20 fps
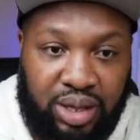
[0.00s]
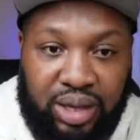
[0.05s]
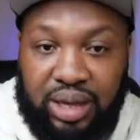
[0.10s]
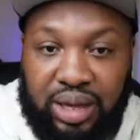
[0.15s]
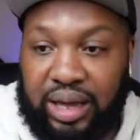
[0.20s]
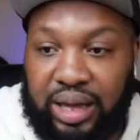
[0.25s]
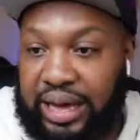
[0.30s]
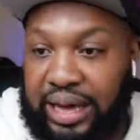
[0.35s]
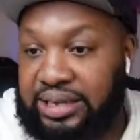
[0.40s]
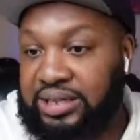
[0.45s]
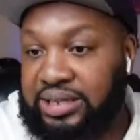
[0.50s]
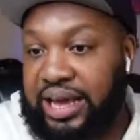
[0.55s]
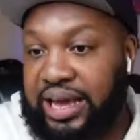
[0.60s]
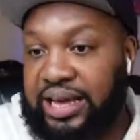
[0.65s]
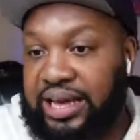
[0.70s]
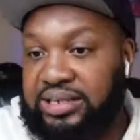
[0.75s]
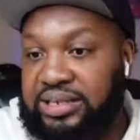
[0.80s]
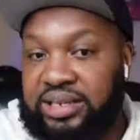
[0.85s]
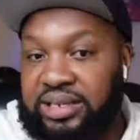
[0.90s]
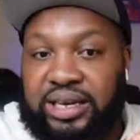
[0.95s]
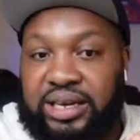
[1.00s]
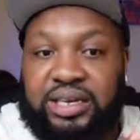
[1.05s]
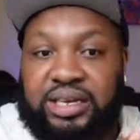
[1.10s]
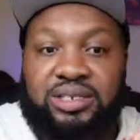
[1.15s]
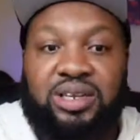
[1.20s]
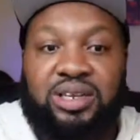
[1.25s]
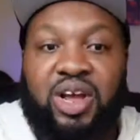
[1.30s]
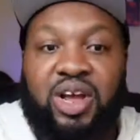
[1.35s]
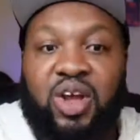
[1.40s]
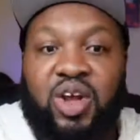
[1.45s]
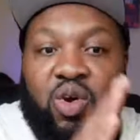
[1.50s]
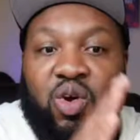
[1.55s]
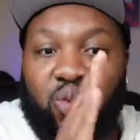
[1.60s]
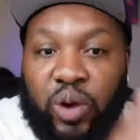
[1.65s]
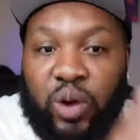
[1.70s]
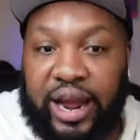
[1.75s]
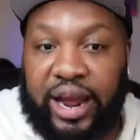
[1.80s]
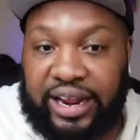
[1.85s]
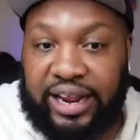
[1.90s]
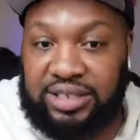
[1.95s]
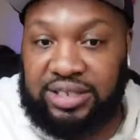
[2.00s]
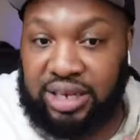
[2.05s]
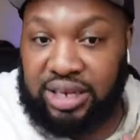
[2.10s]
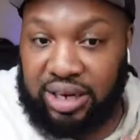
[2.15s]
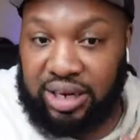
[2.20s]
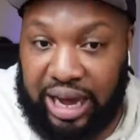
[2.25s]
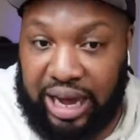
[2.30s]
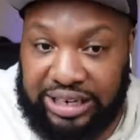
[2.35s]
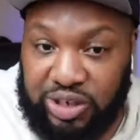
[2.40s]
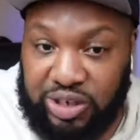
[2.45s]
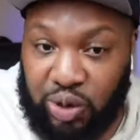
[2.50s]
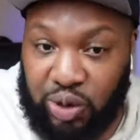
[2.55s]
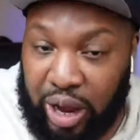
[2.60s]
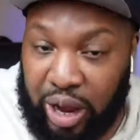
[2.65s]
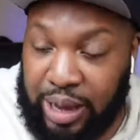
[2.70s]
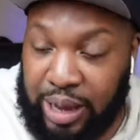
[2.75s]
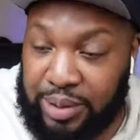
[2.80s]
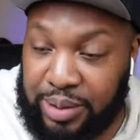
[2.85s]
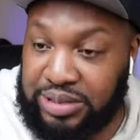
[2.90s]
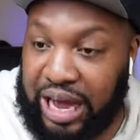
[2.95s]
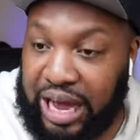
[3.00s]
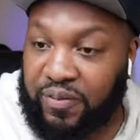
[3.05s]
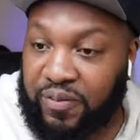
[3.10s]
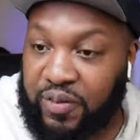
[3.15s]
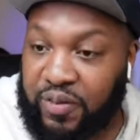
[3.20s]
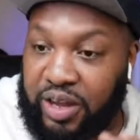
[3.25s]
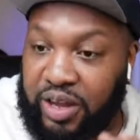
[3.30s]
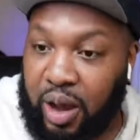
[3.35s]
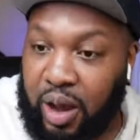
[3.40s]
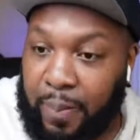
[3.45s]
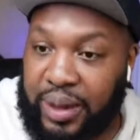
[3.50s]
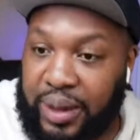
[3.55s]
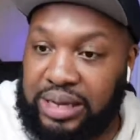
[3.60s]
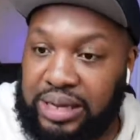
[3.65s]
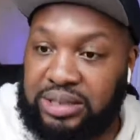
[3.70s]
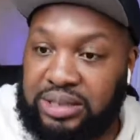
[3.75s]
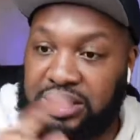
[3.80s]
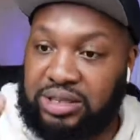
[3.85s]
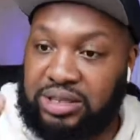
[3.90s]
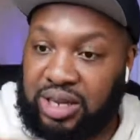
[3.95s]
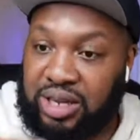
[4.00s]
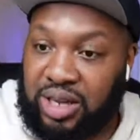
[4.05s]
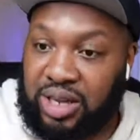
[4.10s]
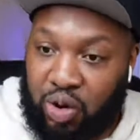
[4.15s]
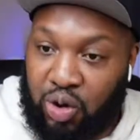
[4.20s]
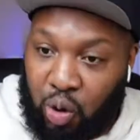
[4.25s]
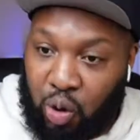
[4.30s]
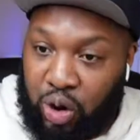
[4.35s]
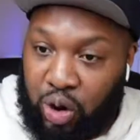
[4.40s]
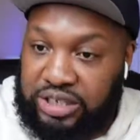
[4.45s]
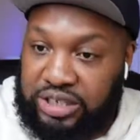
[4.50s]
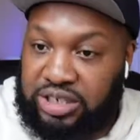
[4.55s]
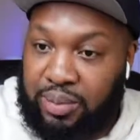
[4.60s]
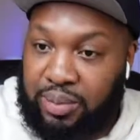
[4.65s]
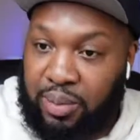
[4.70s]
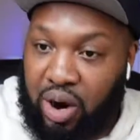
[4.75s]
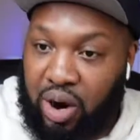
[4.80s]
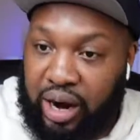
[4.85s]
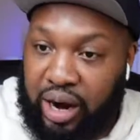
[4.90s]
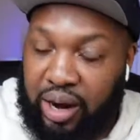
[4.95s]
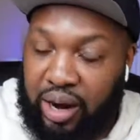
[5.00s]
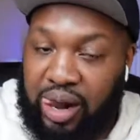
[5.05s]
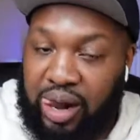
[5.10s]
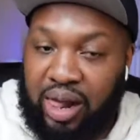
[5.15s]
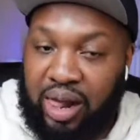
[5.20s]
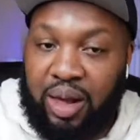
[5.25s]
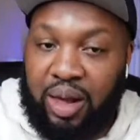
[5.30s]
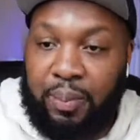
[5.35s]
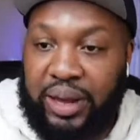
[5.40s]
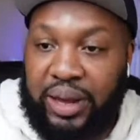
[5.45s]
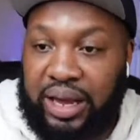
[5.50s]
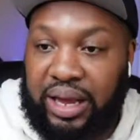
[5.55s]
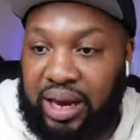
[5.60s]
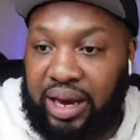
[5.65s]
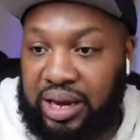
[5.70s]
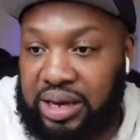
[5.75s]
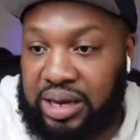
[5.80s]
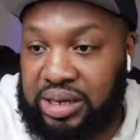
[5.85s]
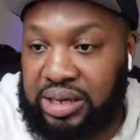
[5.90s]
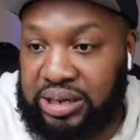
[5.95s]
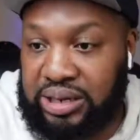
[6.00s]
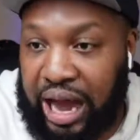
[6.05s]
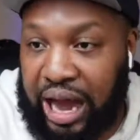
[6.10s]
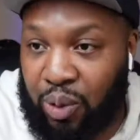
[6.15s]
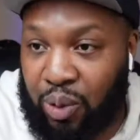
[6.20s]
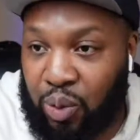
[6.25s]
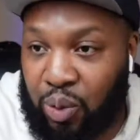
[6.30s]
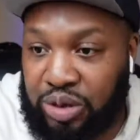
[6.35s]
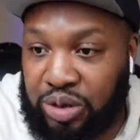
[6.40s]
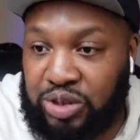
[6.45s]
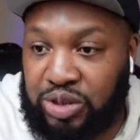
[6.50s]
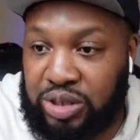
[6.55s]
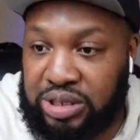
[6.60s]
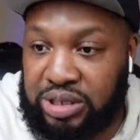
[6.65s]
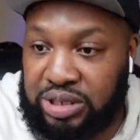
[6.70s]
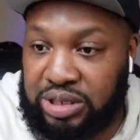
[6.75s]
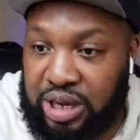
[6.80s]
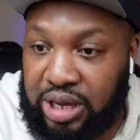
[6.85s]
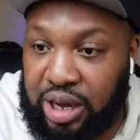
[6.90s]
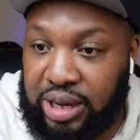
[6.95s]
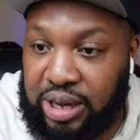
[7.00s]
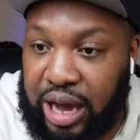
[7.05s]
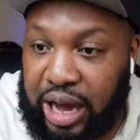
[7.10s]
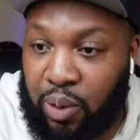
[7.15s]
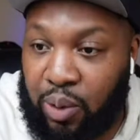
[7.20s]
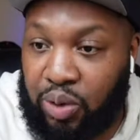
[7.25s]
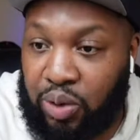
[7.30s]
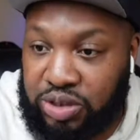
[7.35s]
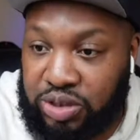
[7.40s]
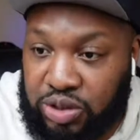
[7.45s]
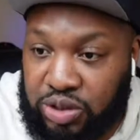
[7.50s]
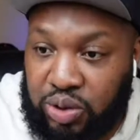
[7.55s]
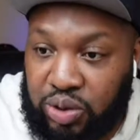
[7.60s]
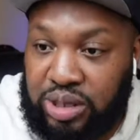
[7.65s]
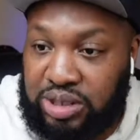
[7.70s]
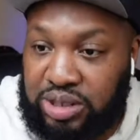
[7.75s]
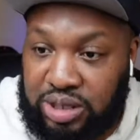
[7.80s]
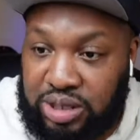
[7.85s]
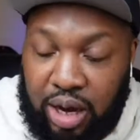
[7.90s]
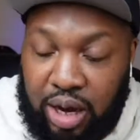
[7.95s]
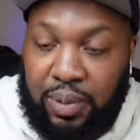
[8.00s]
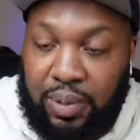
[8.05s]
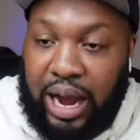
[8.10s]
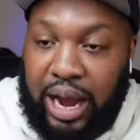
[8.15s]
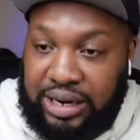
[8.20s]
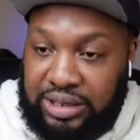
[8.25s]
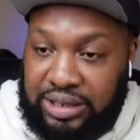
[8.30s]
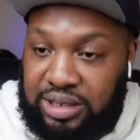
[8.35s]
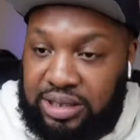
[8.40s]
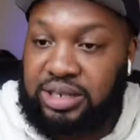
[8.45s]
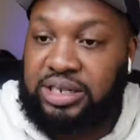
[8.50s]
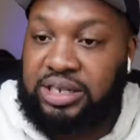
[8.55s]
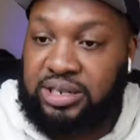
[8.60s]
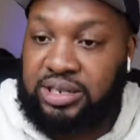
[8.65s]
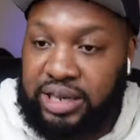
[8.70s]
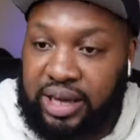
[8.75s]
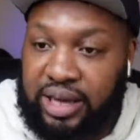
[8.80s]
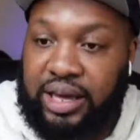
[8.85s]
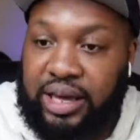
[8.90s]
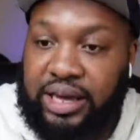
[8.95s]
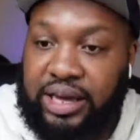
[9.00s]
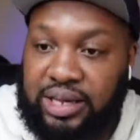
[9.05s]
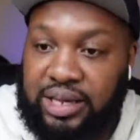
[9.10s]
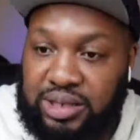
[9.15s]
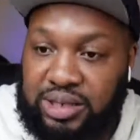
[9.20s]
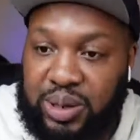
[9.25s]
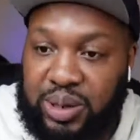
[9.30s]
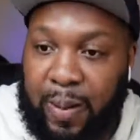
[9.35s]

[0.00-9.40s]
It says this: ready to launch a website for your business? Because I want you to subconsciously say yes.